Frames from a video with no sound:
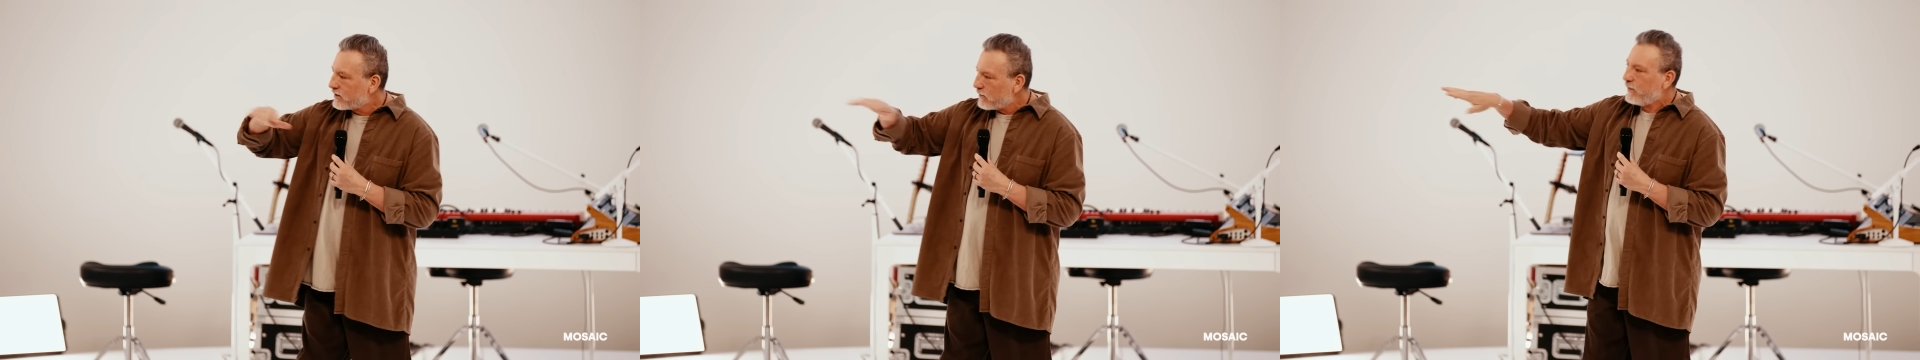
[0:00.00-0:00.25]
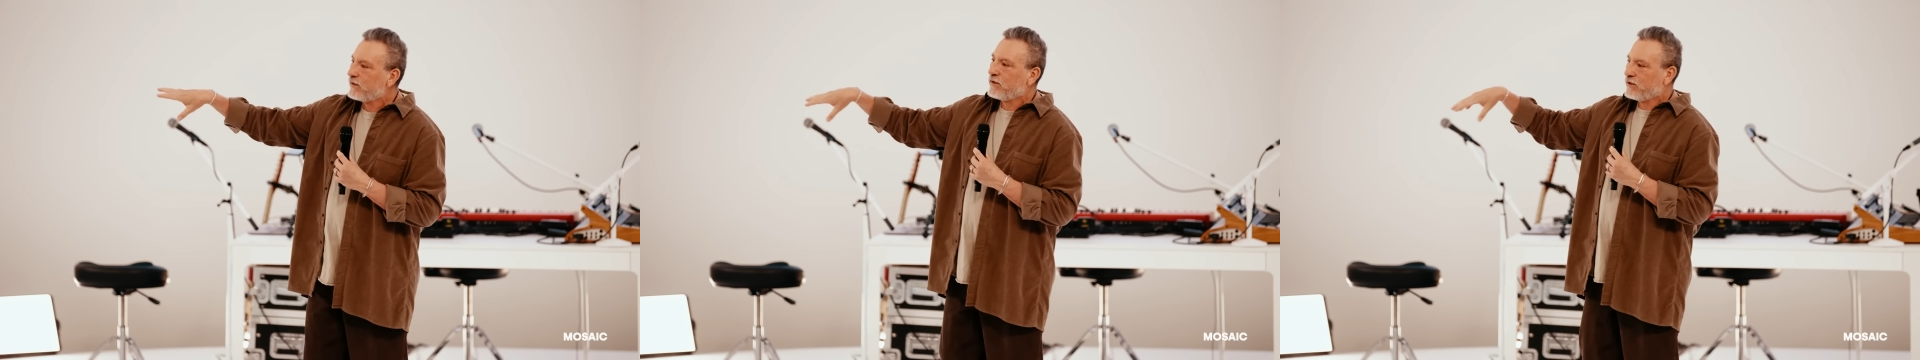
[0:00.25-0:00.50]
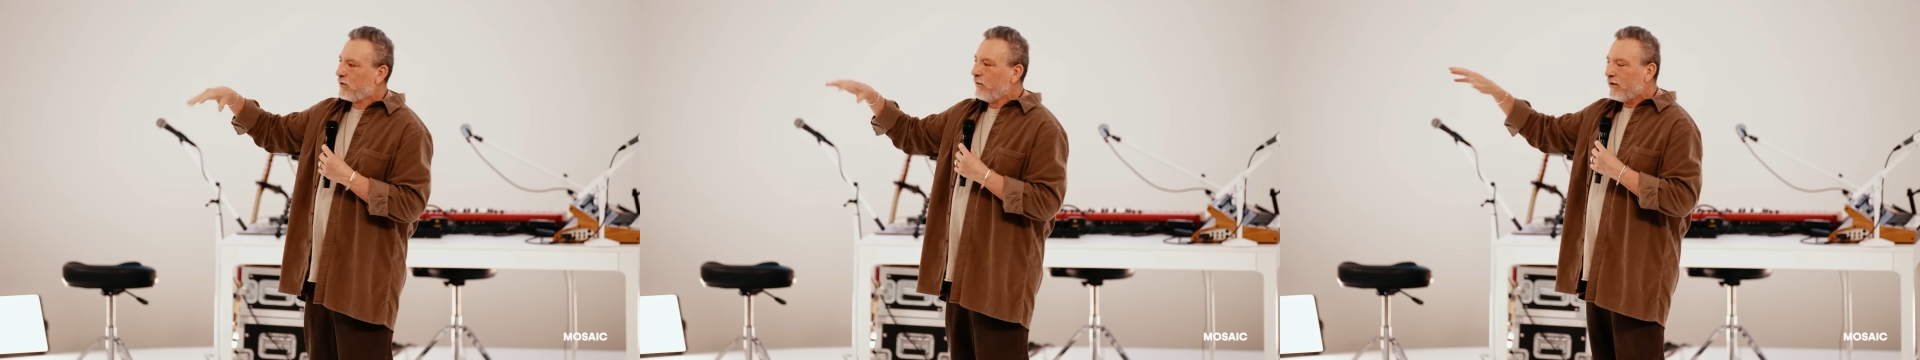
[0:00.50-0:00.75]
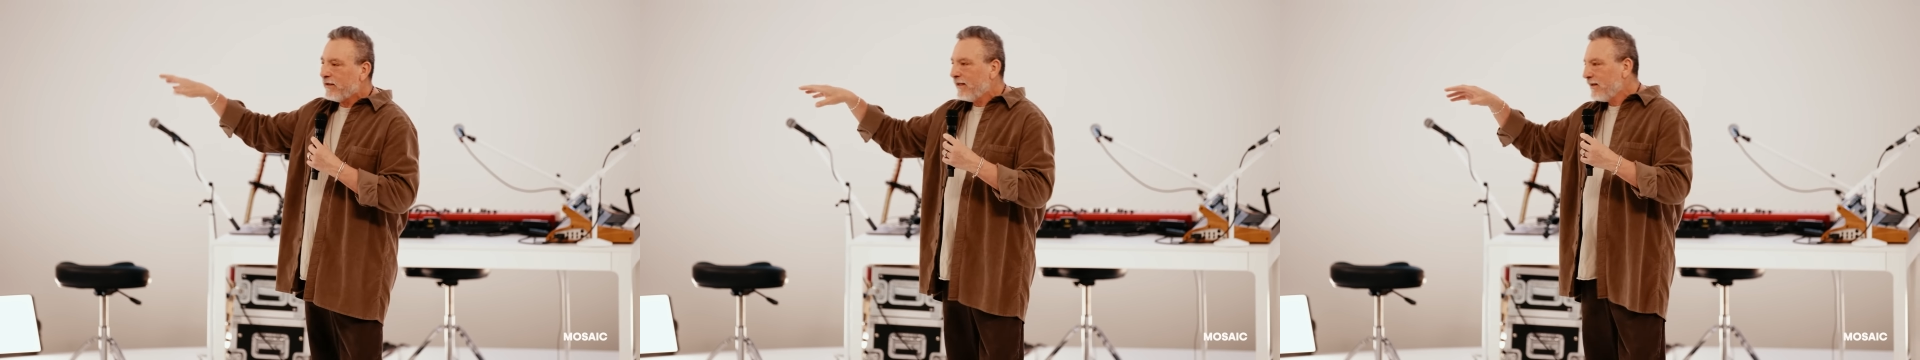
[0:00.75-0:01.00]
It's a business
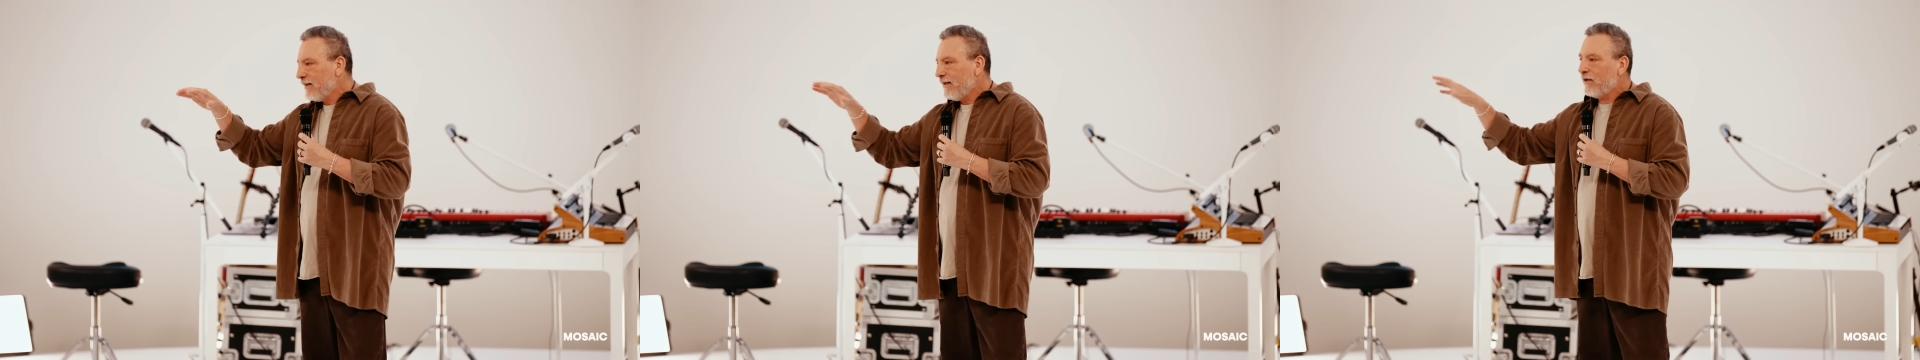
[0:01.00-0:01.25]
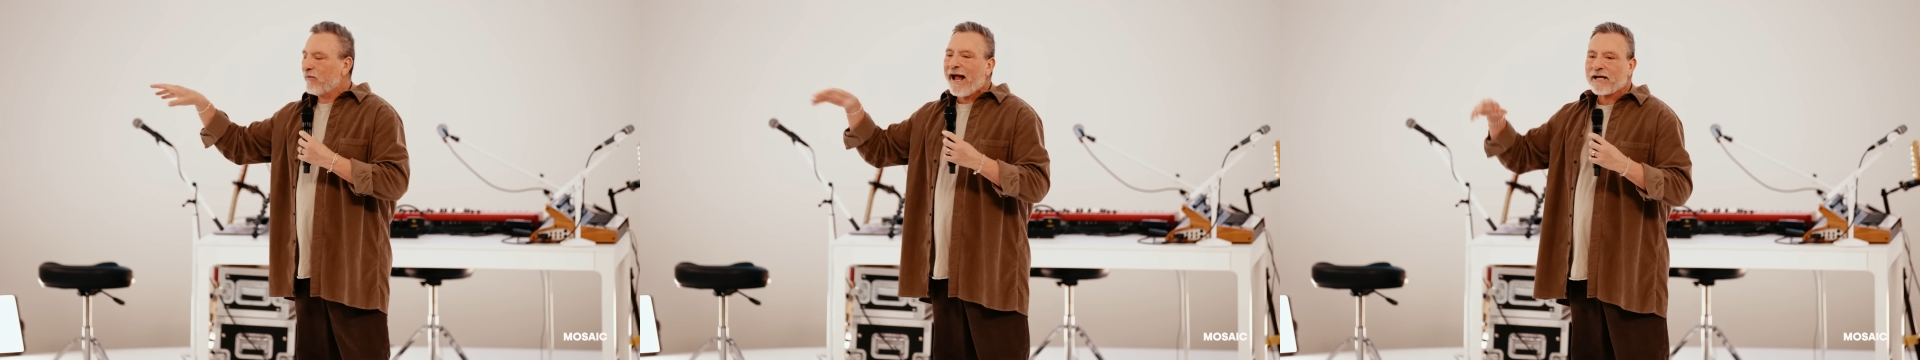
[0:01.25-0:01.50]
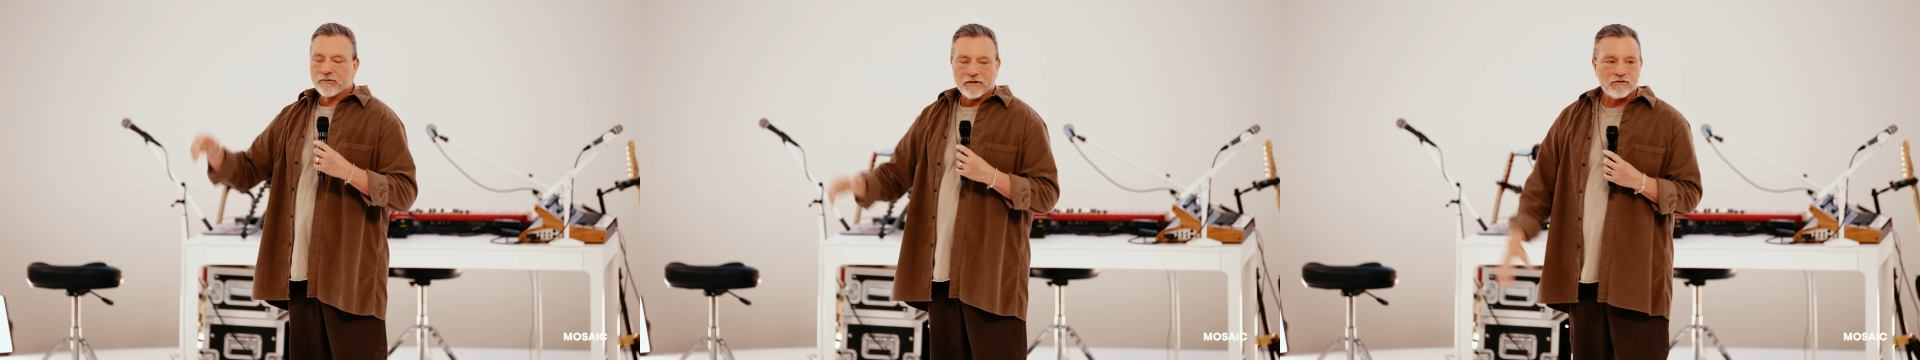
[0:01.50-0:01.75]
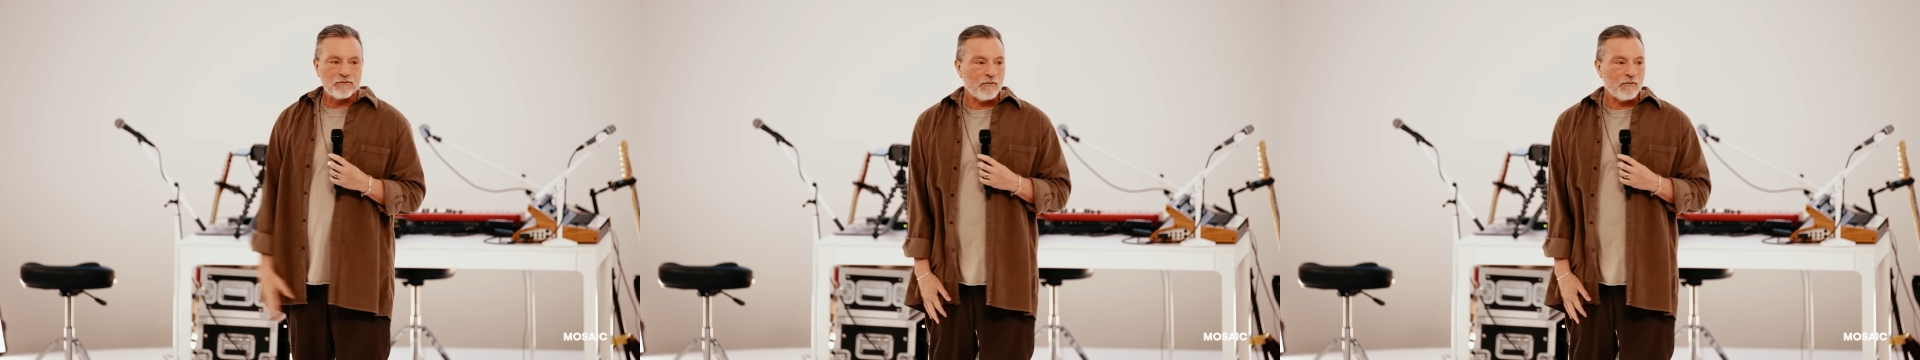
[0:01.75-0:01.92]
community. It interacts with us